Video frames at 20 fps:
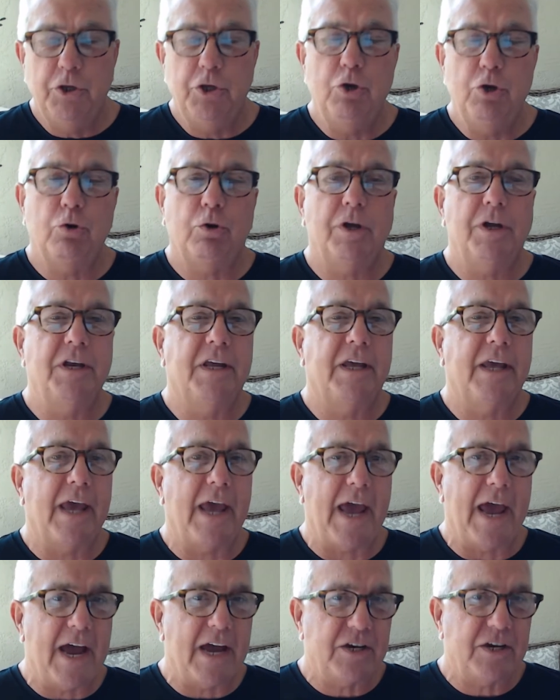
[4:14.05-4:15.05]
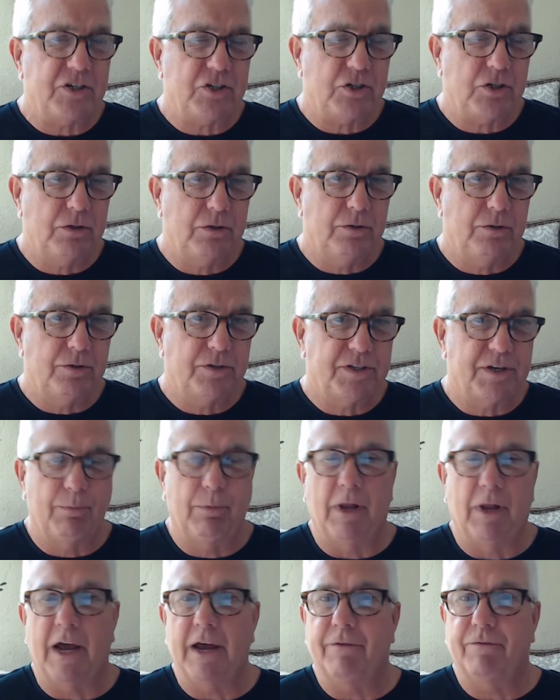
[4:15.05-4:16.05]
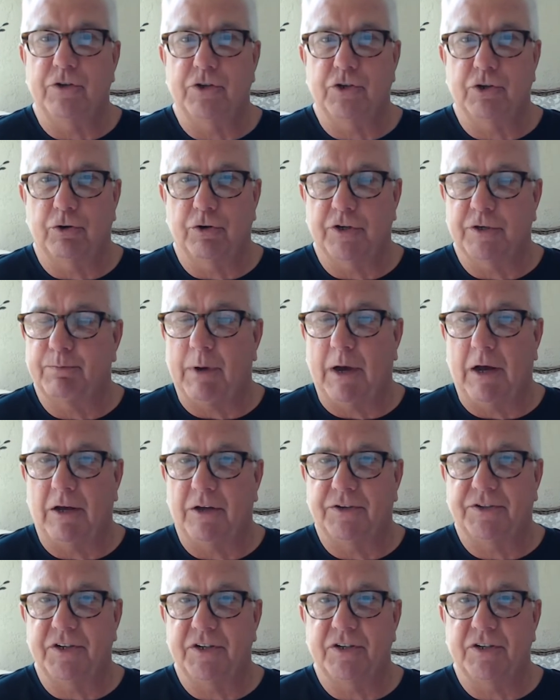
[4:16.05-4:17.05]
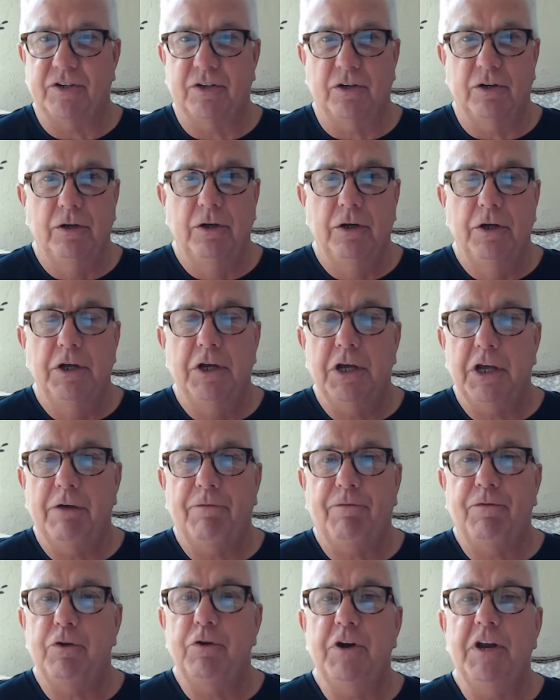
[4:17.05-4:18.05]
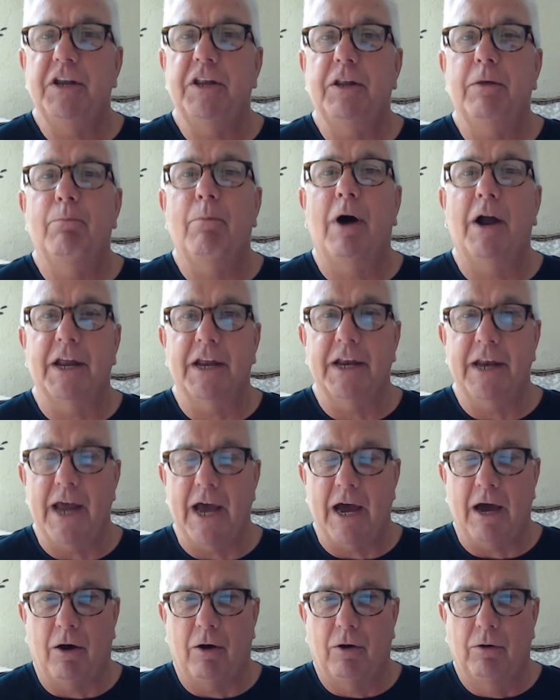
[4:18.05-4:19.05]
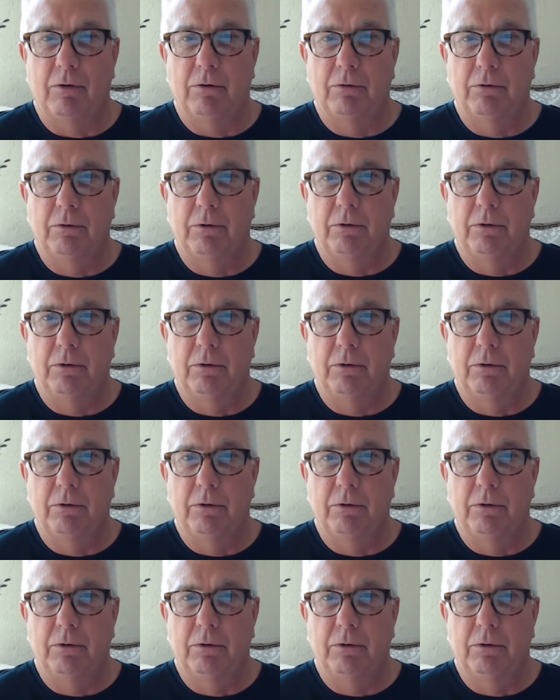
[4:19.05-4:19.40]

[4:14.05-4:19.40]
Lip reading: You can cash some life insurance policies if you need the money now,